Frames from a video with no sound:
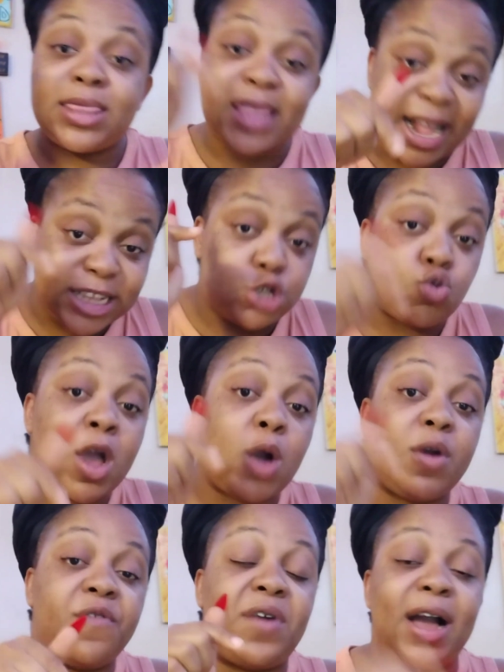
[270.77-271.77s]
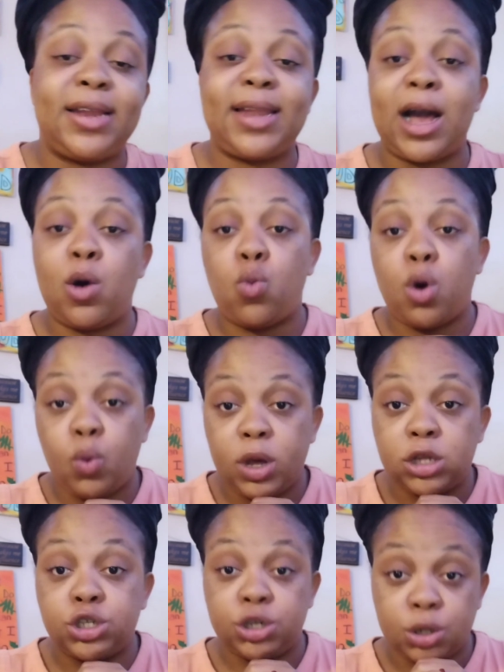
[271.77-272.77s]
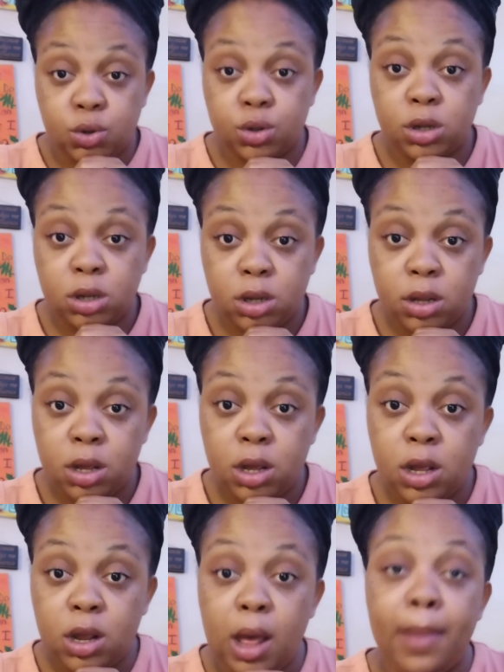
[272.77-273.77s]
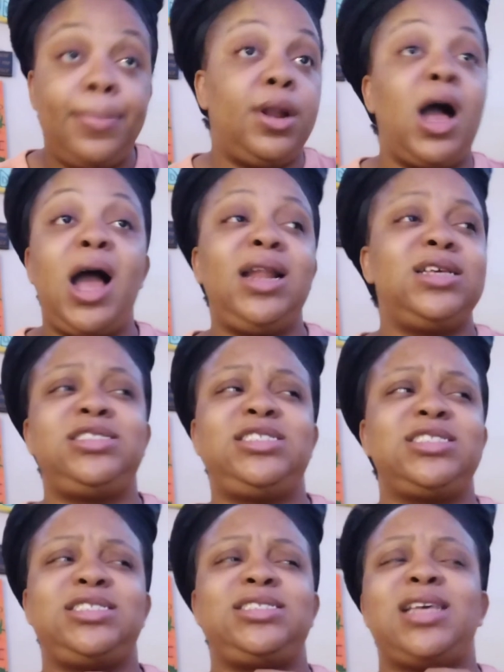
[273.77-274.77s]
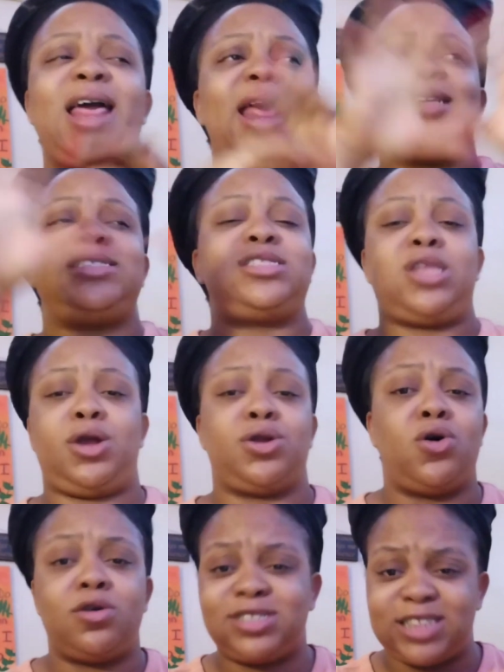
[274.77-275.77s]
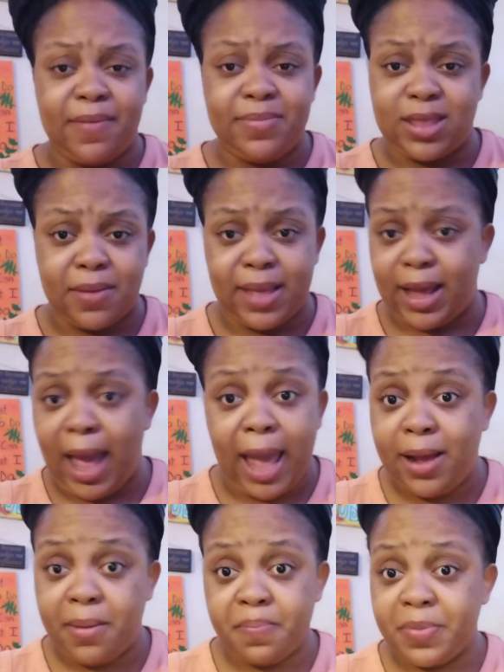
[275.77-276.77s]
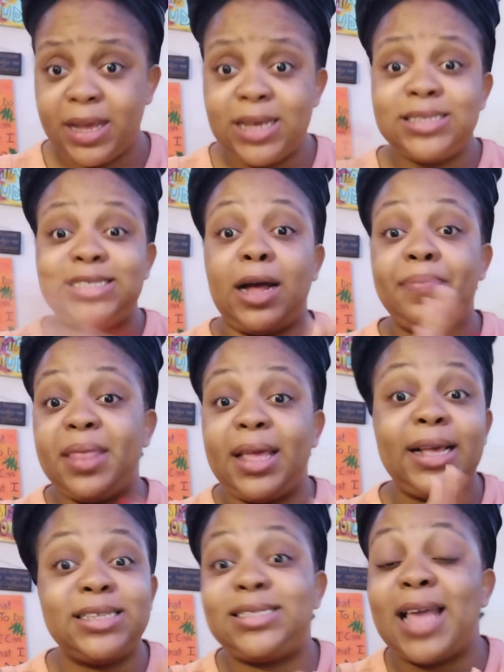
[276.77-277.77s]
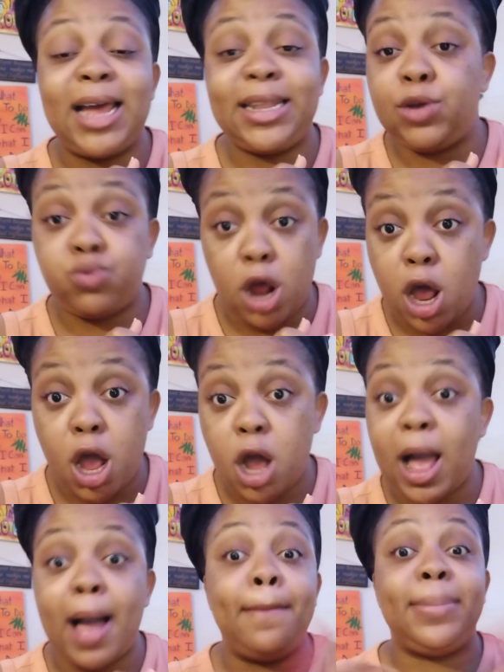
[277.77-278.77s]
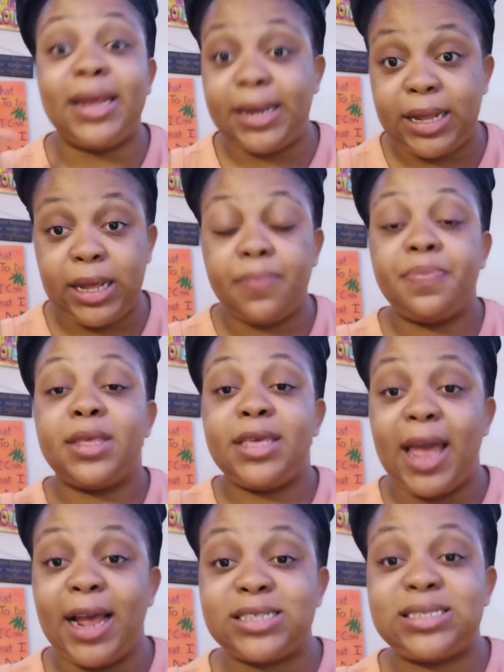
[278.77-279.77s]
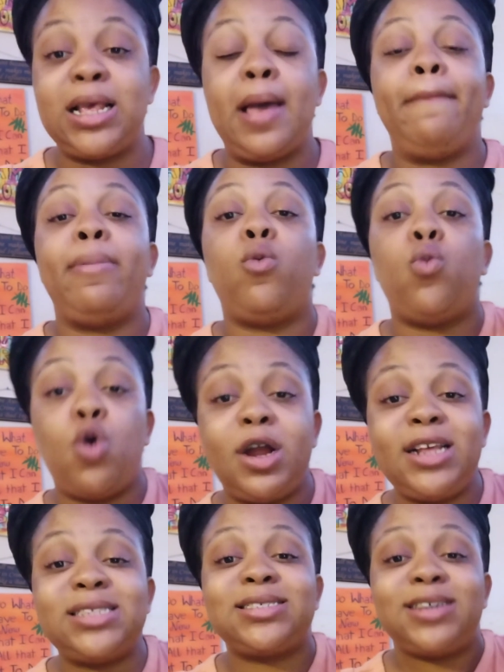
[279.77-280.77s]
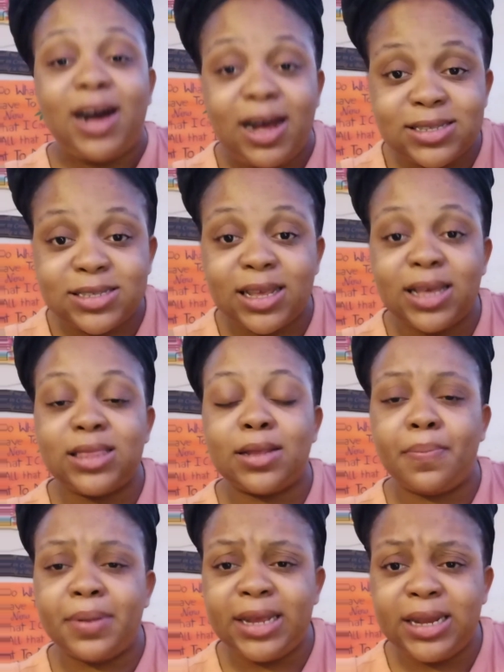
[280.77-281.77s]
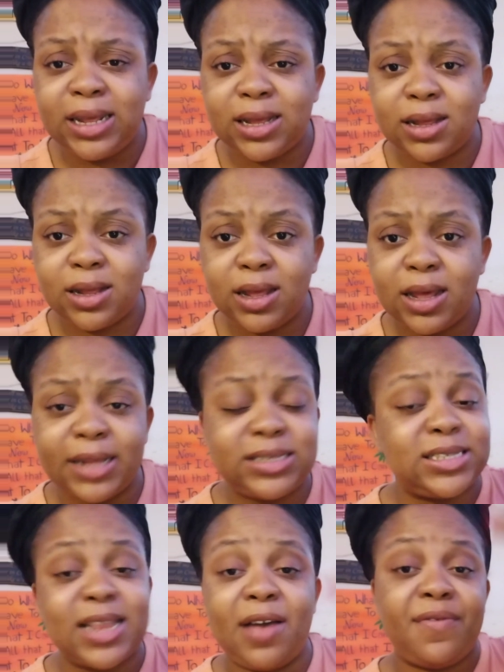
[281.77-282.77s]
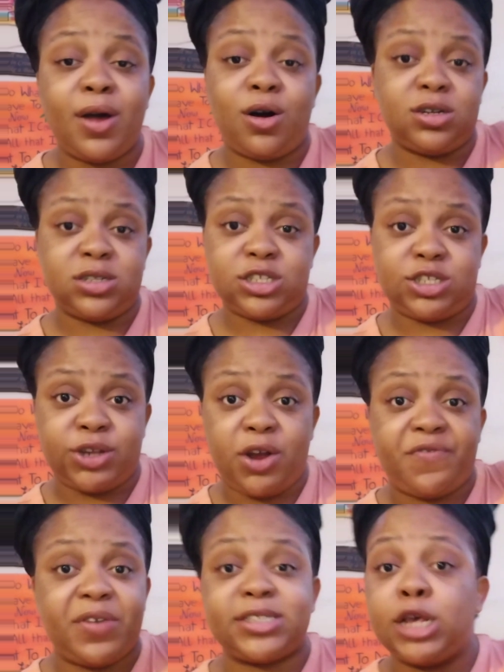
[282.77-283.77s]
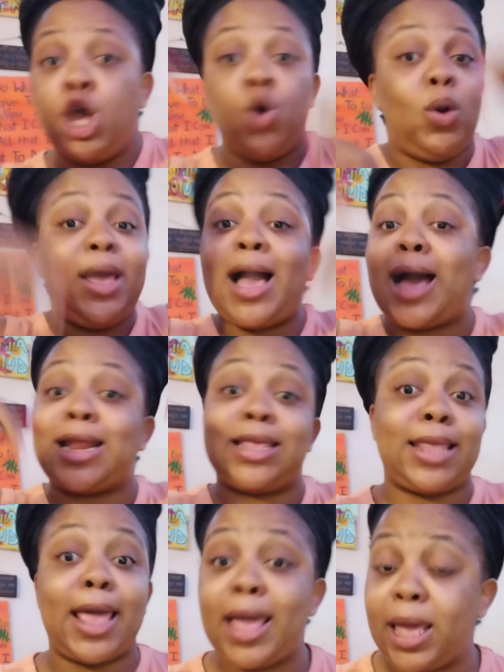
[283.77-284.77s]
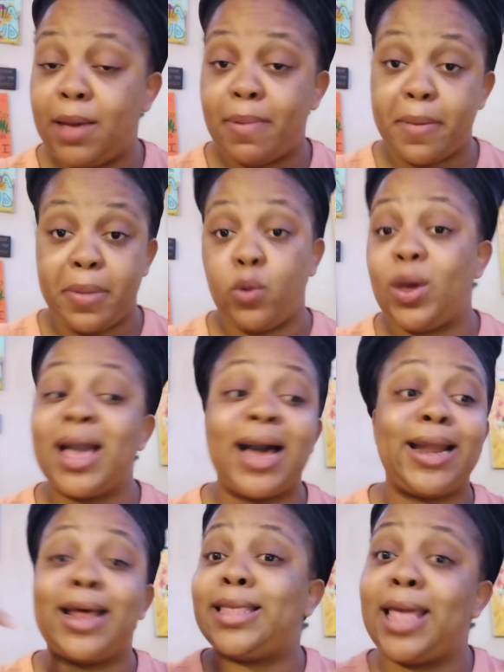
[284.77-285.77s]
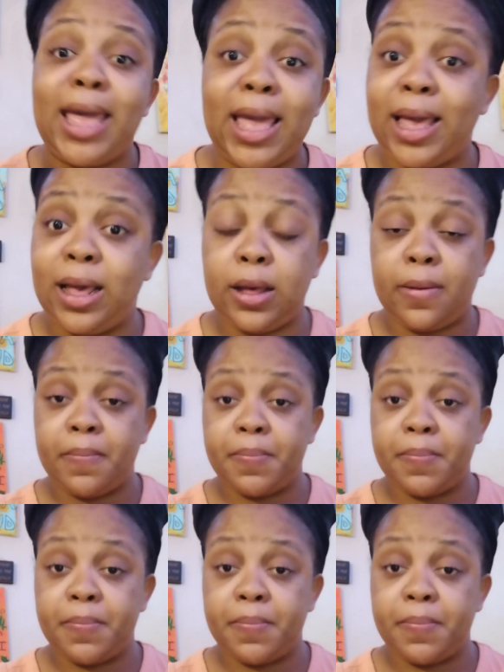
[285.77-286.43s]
That's where we find out what we could do. Blood is just the external symptom. Like, hey, something is deadly wrong. I'm bleeding. Yes. But what is causing the bleeding? It's never on the surface. We gotta dig, baby. We gotta dig.